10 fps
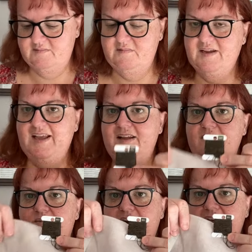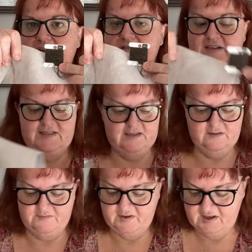Again, pretty
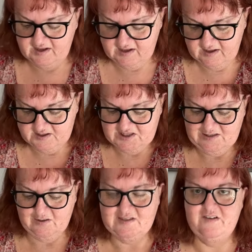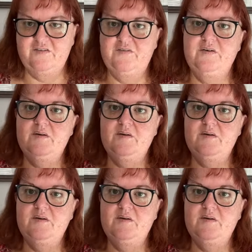inoffensive. Just lots of